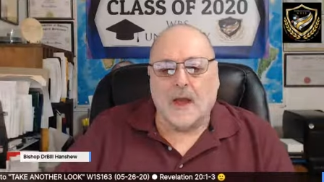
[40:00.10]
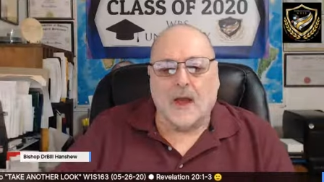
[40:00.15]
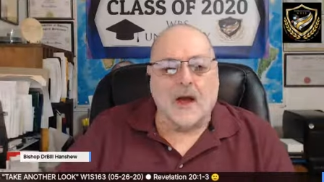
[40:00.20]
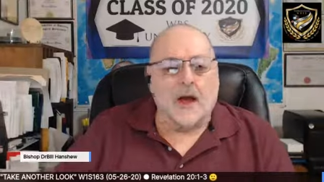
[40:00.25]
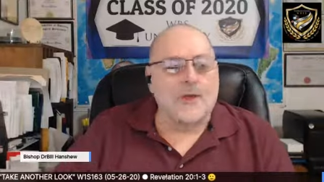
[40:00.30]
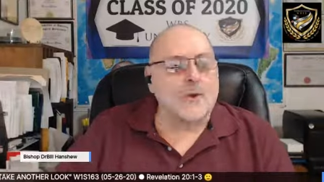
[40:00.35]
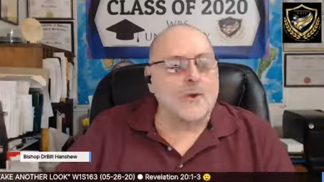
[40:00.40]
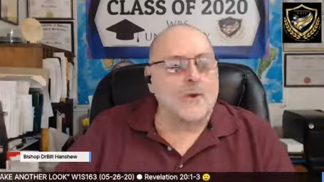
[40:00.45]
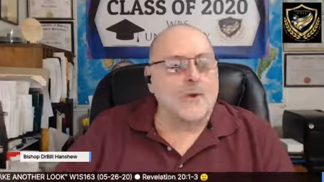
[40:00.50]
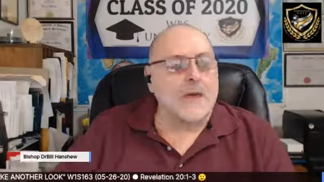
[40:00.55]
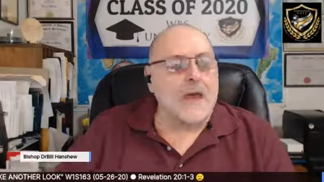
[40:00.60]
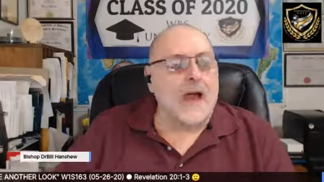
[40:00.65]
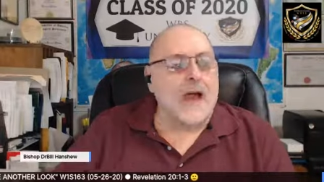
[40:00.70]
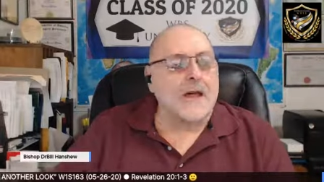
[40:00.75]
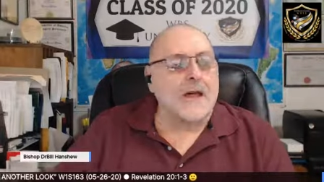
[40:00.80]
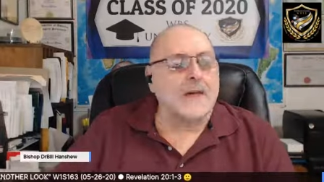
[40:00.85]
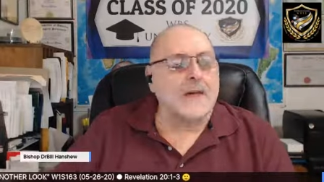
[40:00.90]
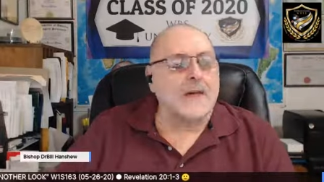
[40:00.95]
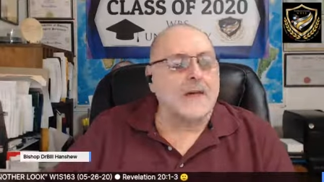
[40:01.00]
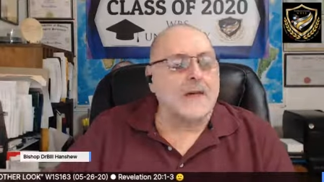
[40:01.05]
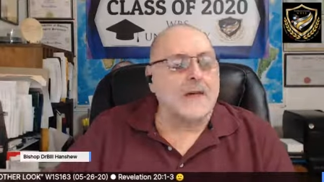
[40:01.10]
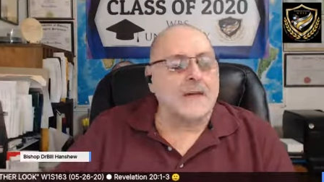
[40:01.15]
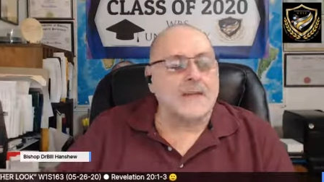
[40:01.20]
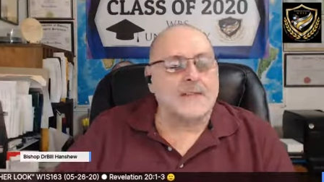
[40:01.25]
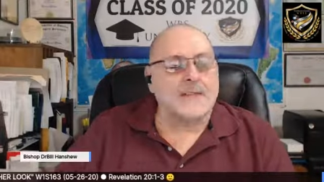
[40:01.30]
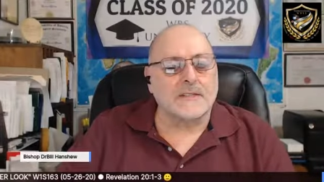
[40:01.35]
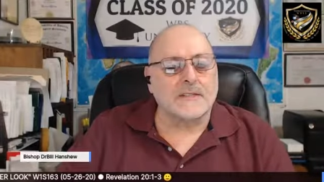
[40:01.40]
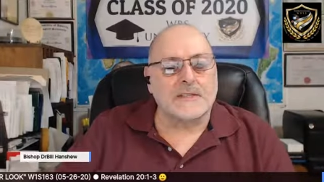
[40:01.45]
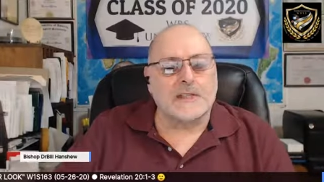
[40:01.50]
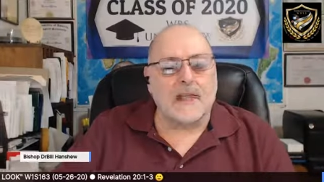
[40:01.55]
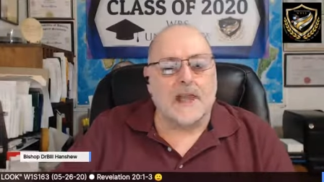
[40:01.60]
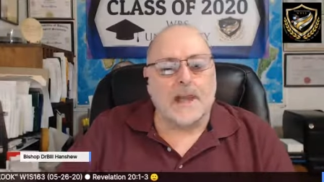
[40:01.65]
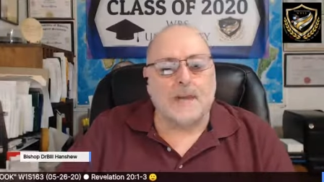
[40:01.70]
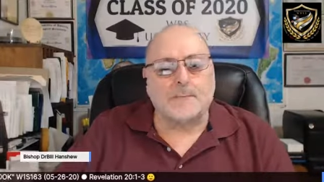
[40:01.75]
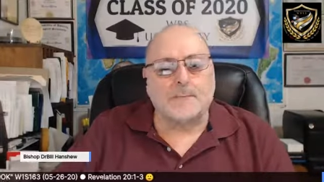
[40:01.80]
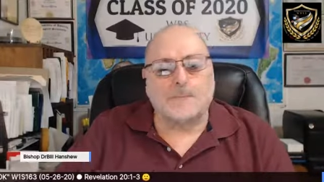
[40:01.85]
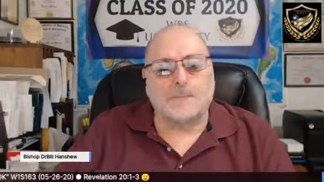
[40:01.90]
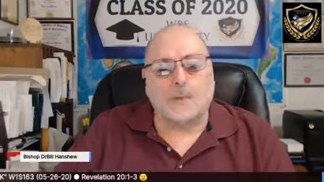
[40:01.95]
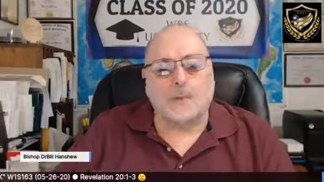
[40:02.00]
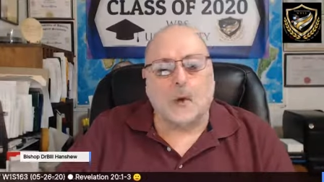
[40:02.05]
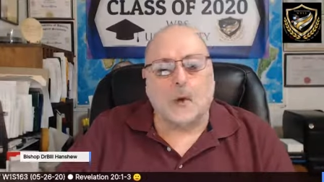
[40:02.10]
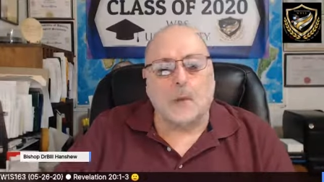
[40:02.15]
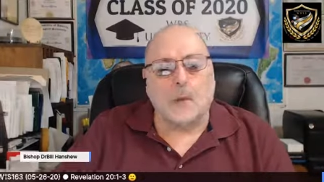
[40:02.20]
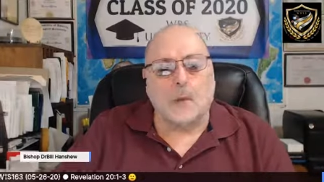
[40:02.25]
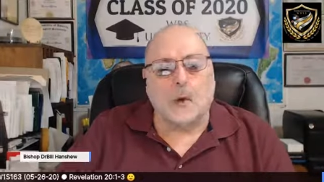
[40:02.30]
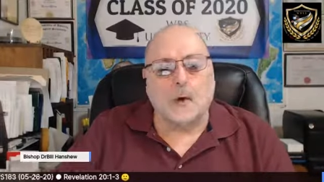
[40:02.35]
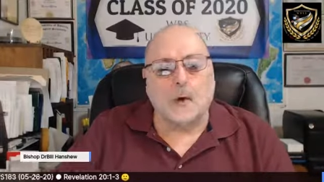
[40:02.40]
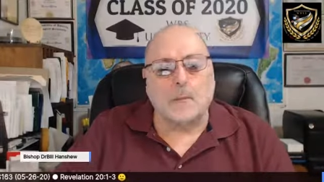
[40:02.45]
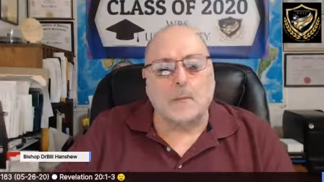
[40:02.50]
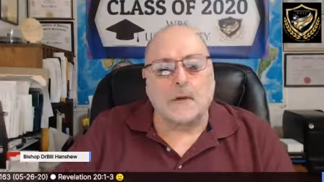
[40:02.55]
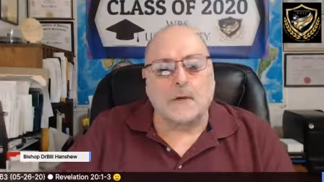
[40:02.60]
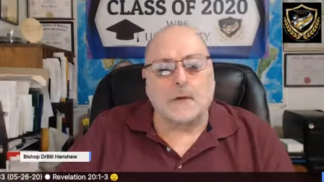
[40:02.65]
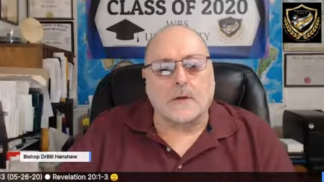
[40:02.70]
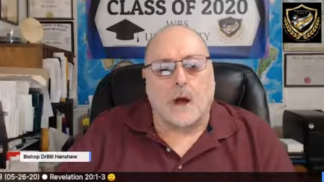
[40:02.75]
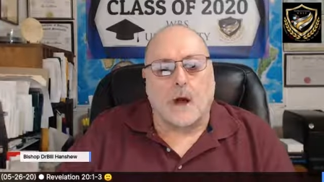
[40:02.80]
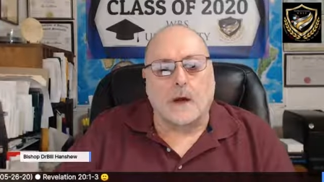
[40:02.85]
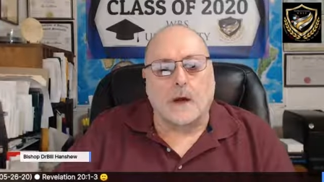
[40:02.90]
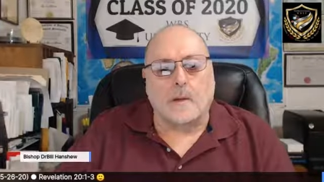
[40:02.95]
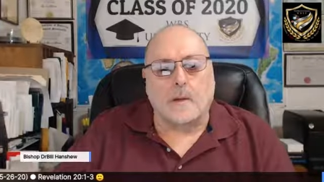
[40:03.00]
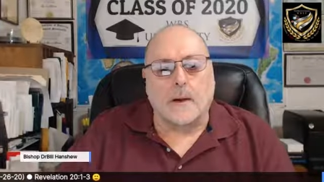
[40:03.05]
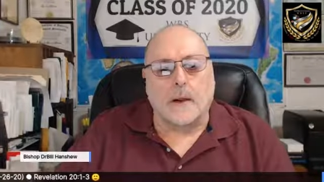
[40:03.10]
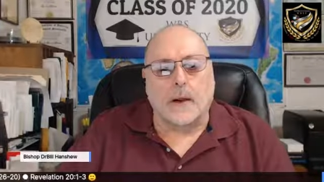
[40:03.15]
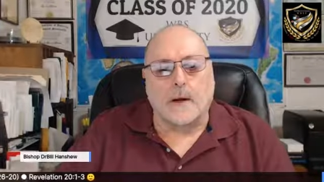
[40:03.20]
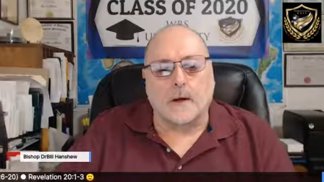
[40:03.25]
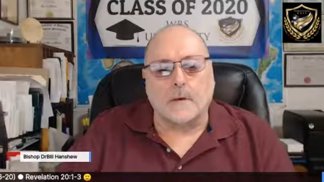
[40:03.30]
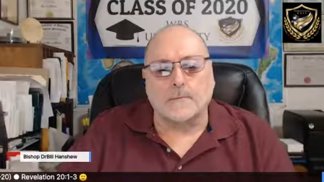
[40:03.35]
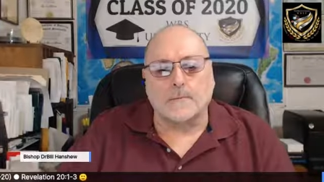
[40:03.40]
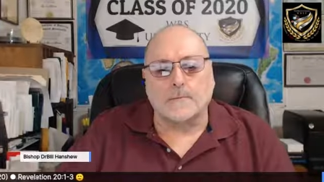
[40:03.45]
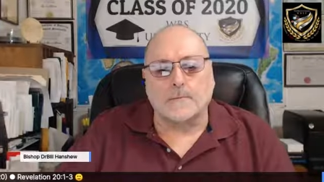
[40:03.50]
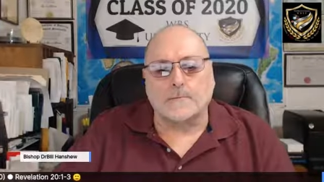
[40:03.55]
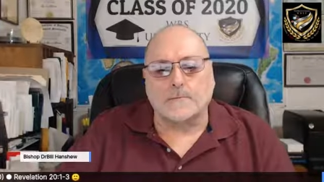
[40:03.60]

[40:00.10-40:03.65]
uh, the reality is, is that when we talk about